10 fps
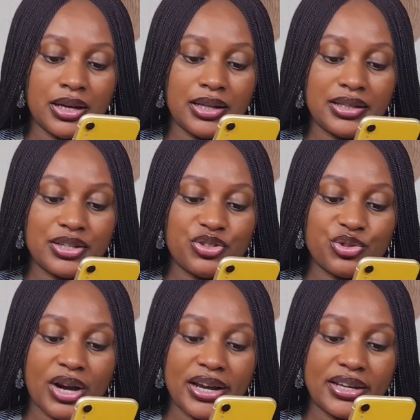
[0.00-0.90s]
And then
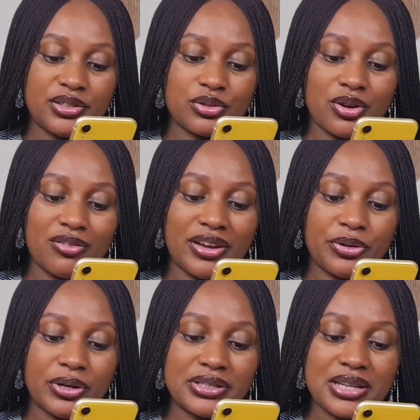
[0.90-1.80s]
drag it to cover
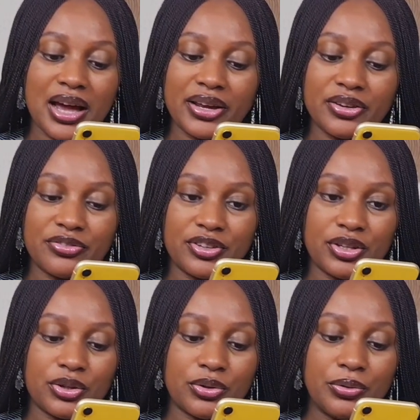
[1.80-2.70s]
your entire
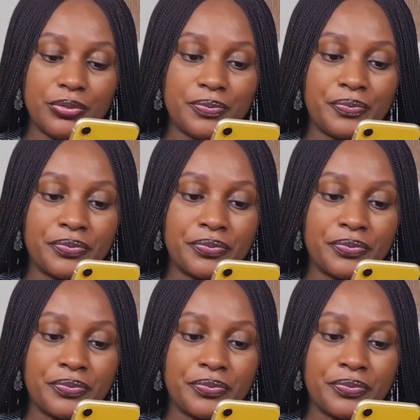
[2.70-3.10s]
video.